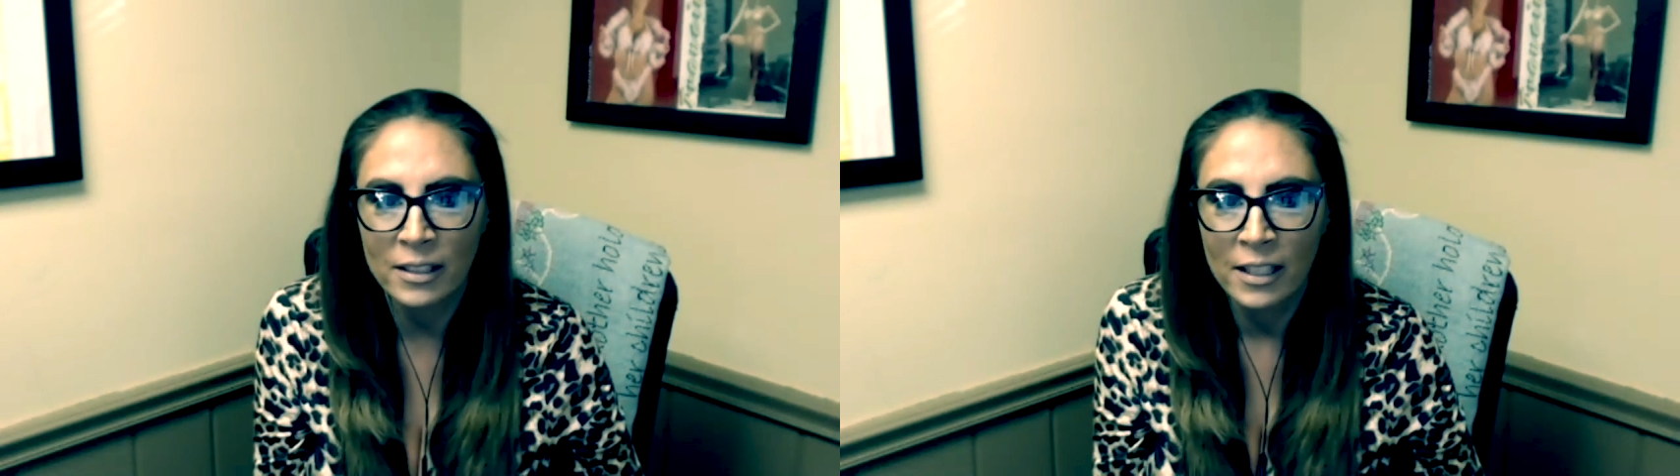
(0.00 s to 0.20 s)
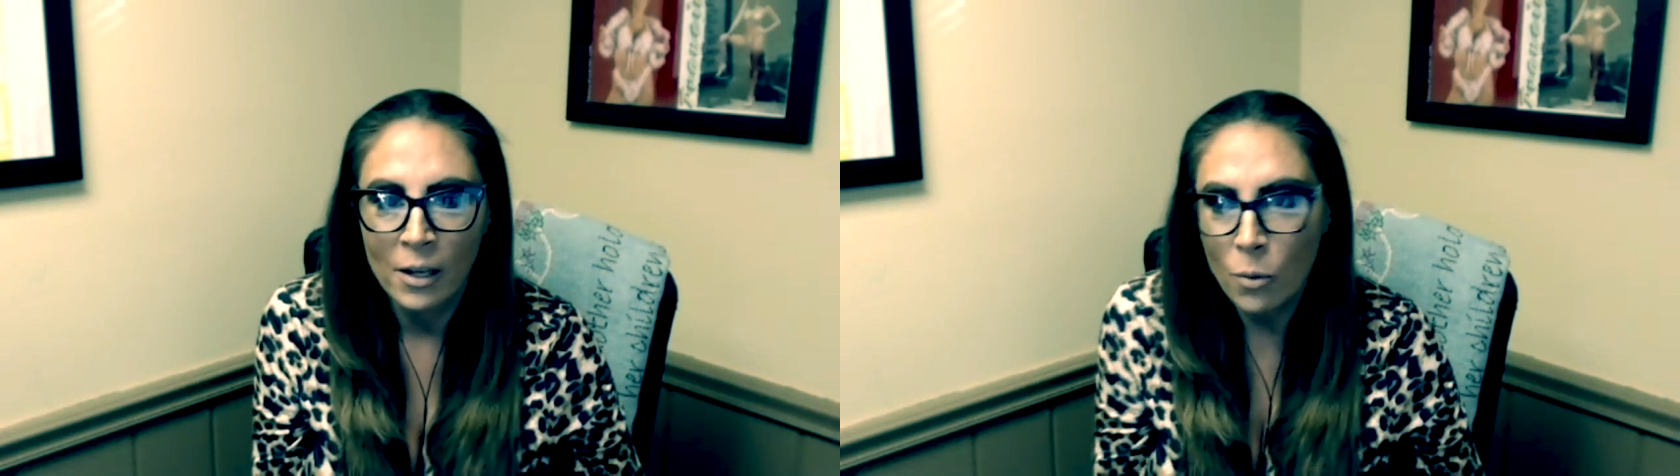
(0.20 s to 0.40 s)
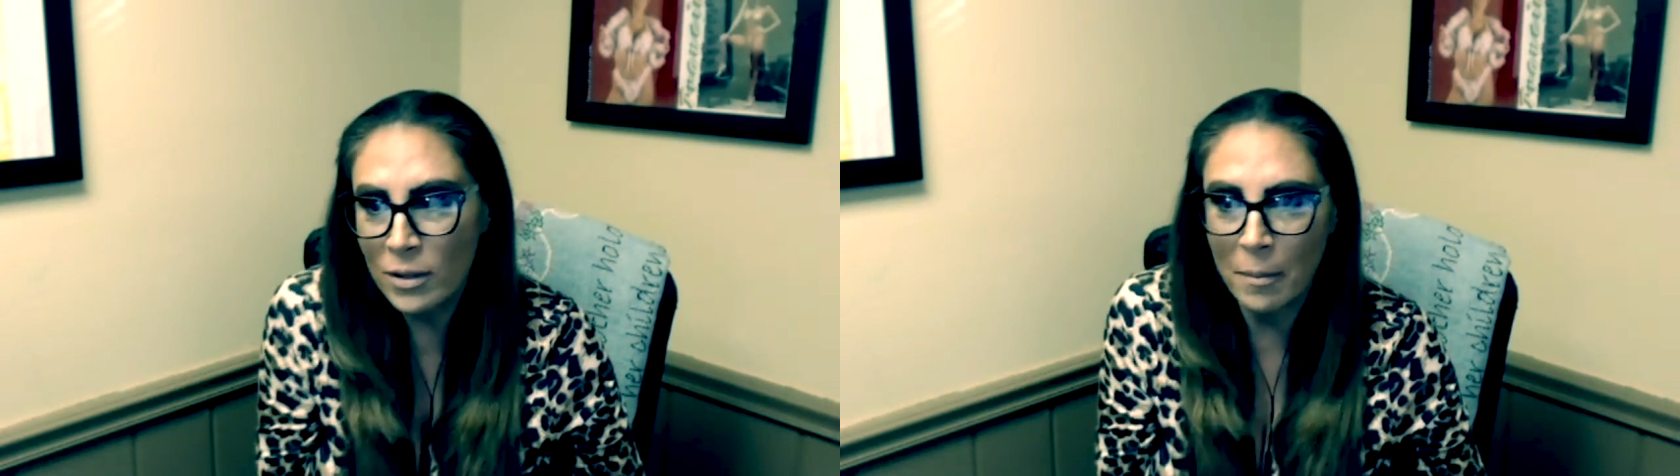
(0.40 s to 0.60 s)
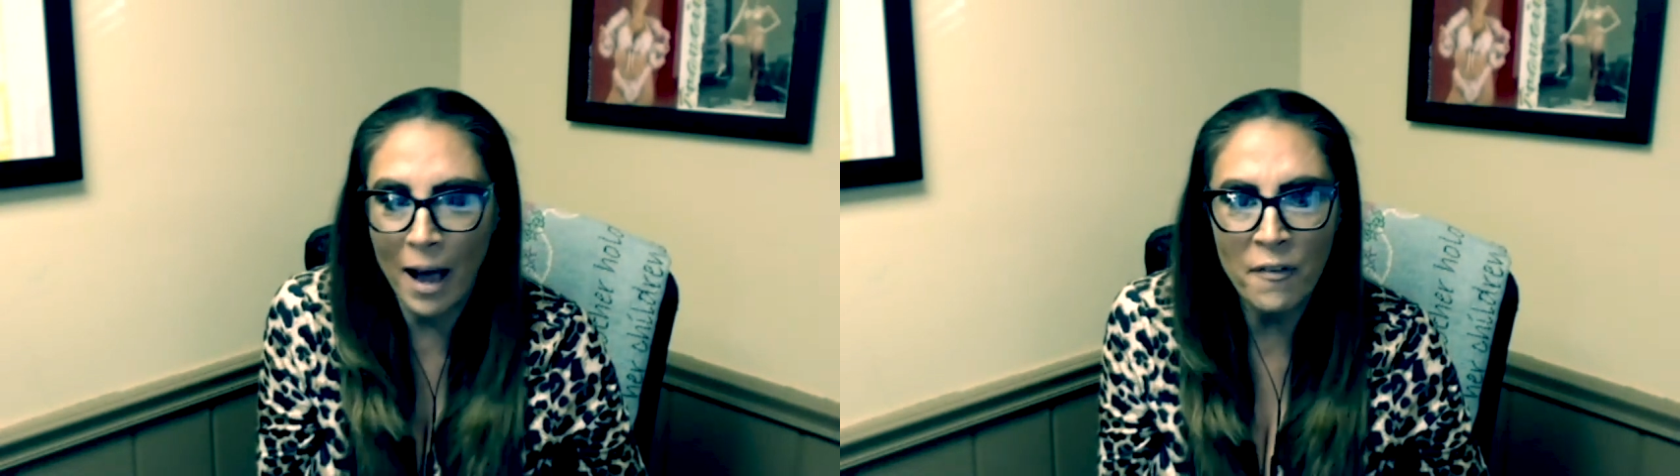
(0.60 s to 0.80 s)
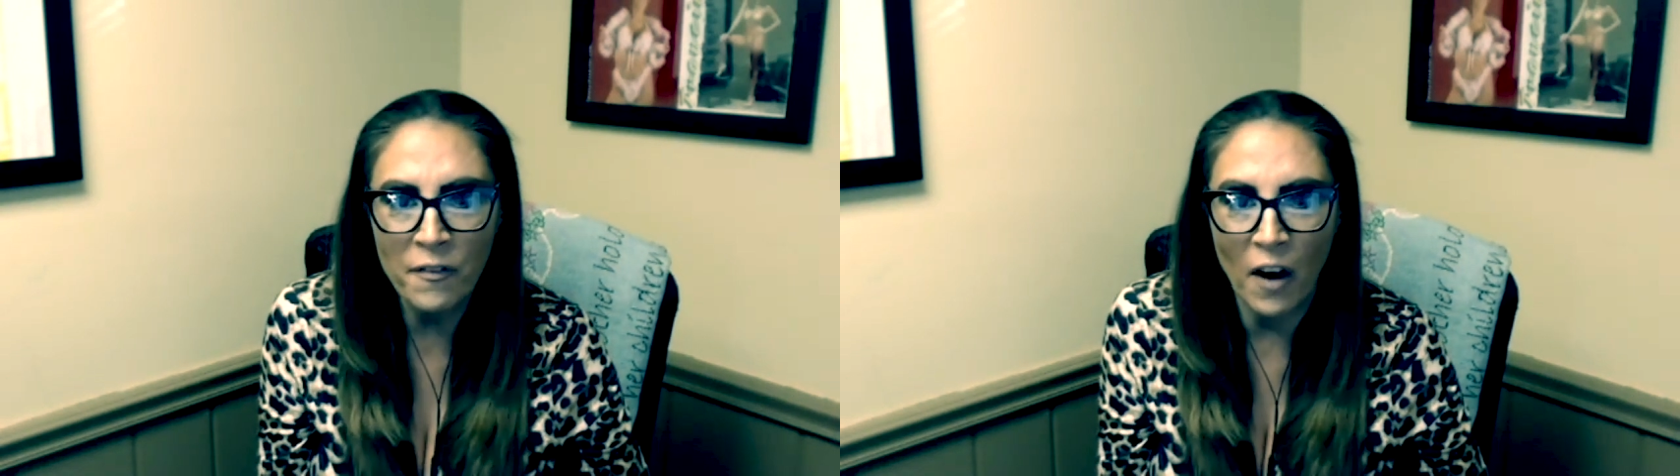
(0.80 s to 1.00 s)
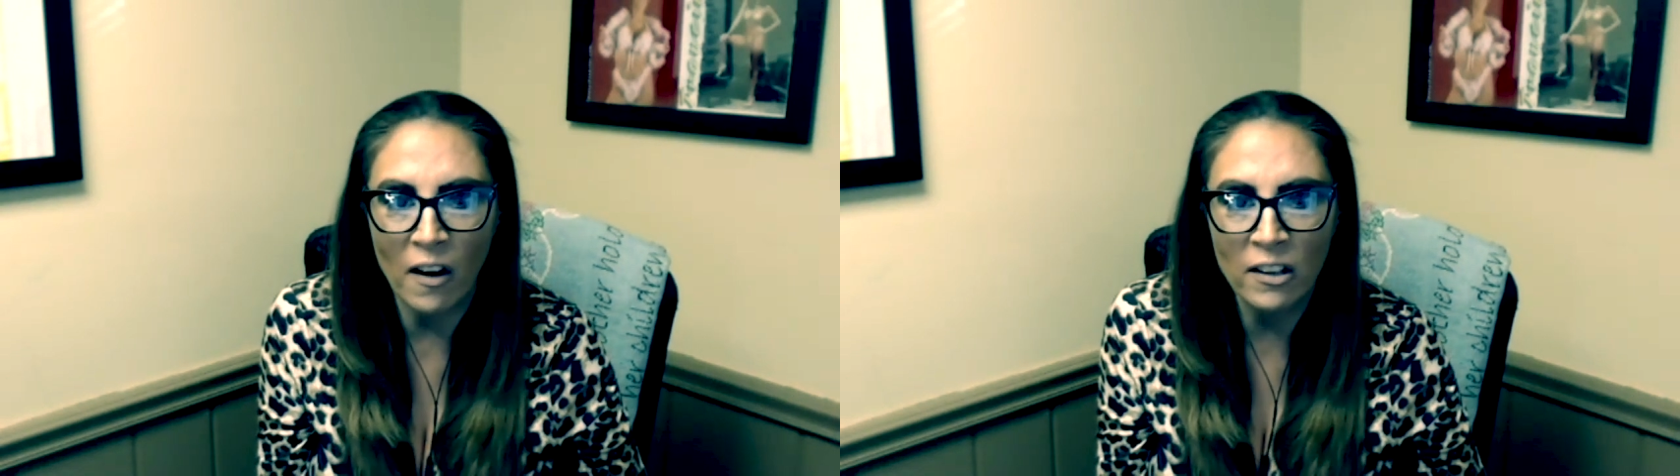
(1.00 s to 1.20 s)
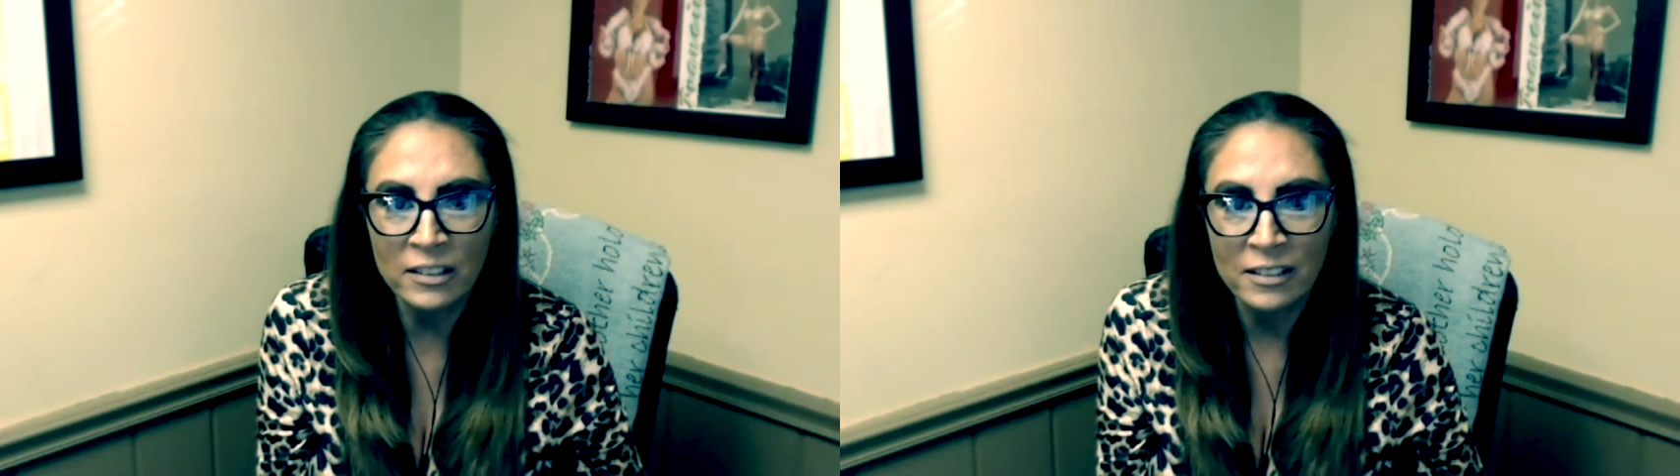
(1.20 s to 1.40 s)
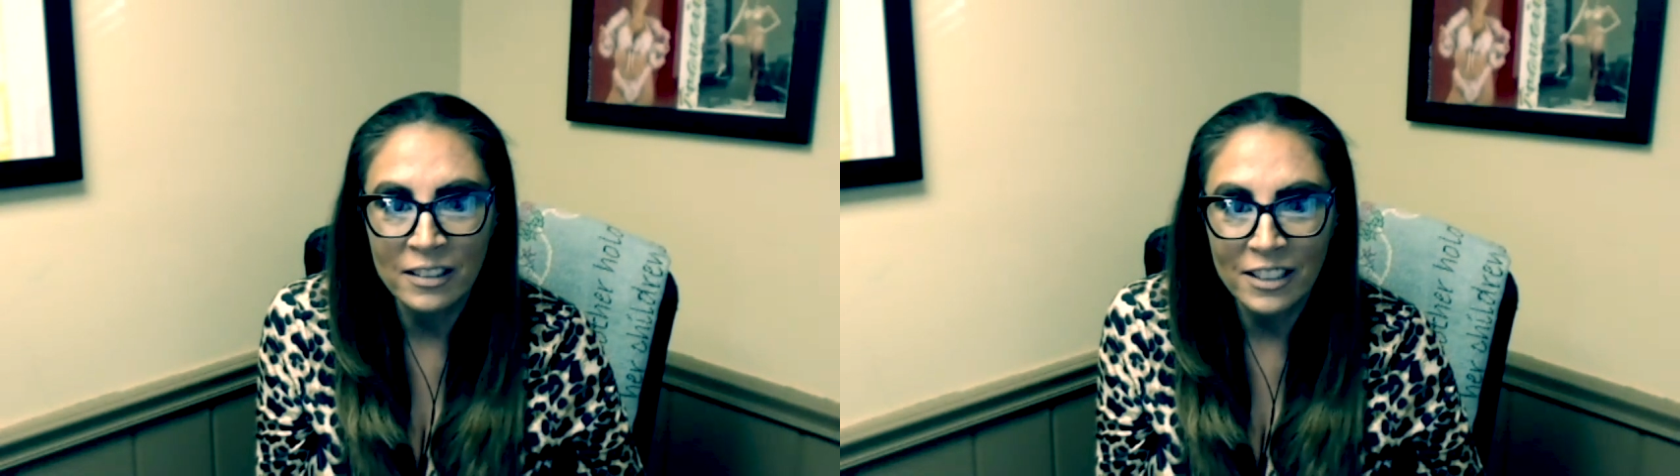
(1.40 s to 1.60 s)
It wasn't my fault,
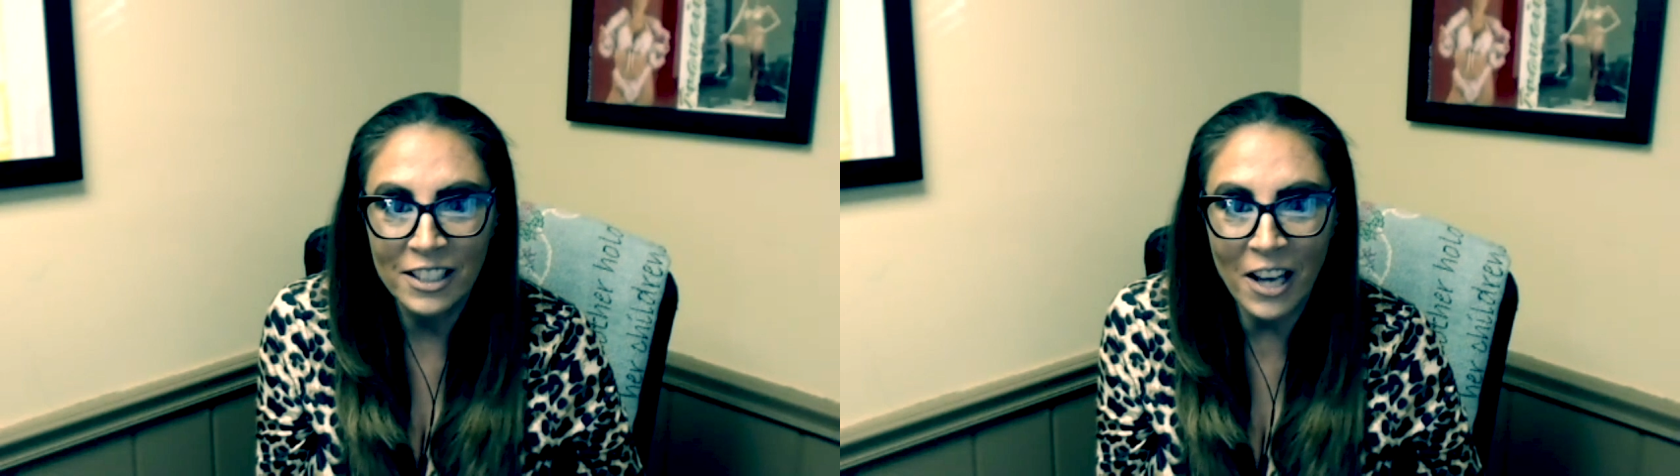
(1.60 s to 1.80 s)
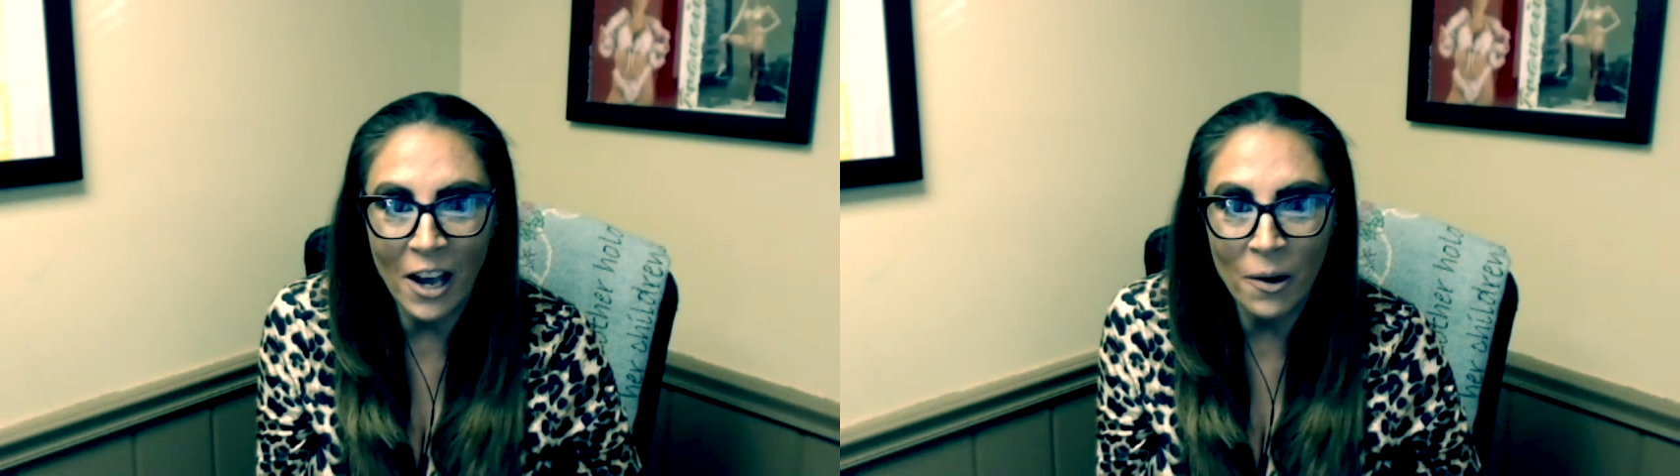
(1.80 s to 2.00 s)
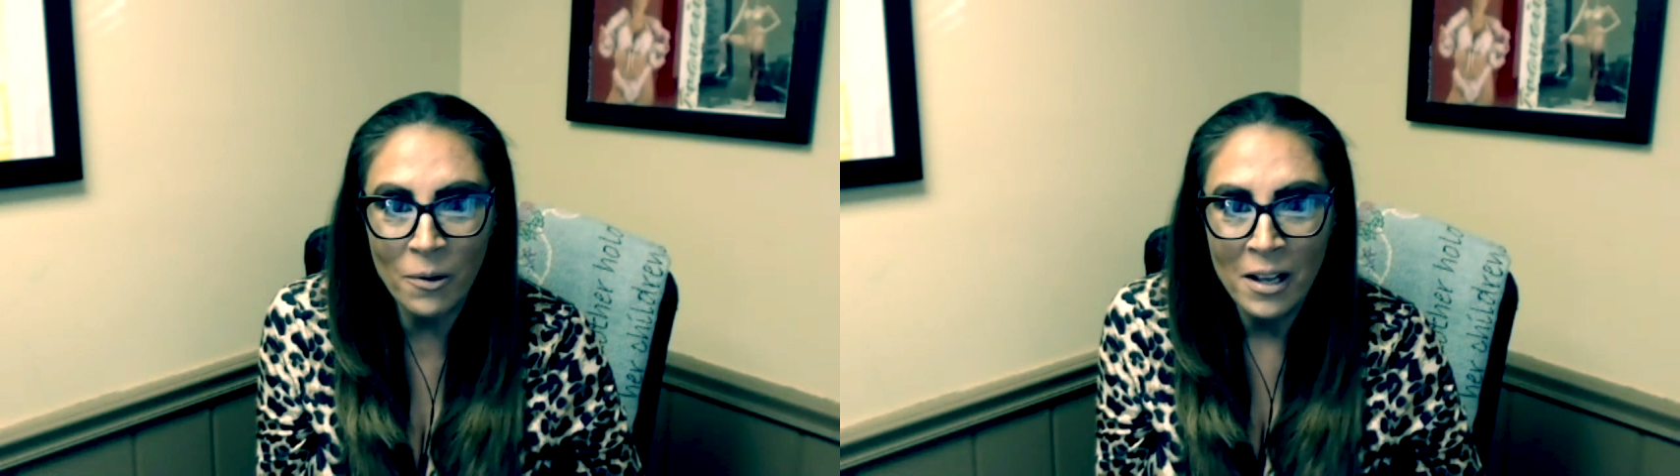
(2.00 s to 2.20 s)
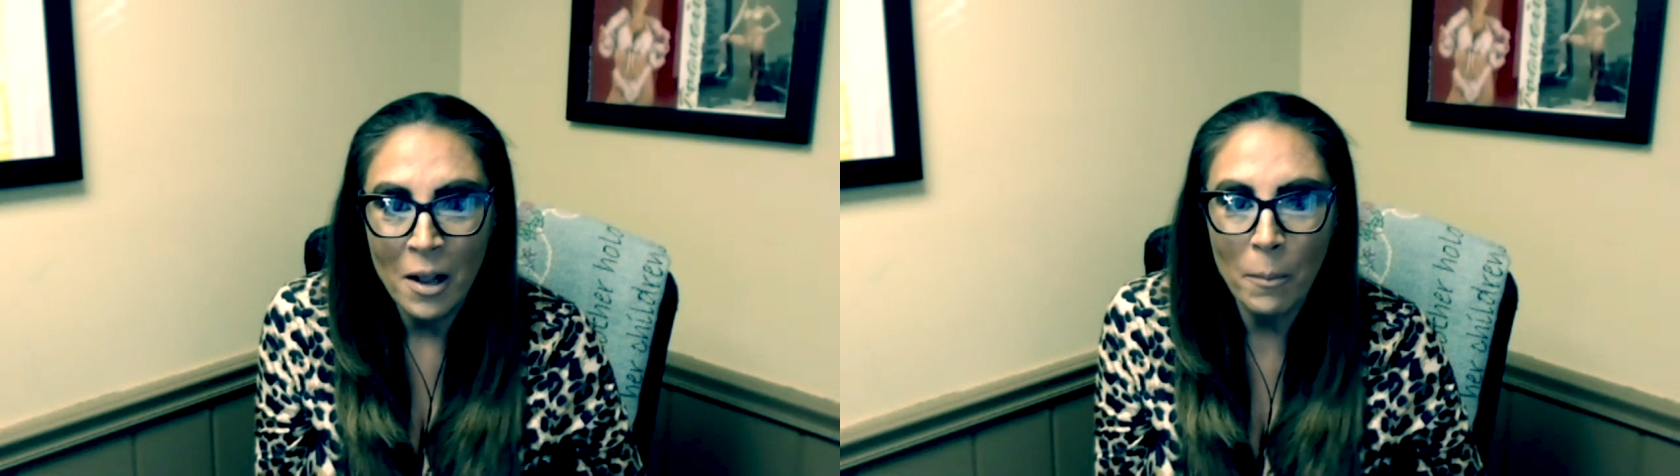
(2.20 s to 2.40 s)
you know?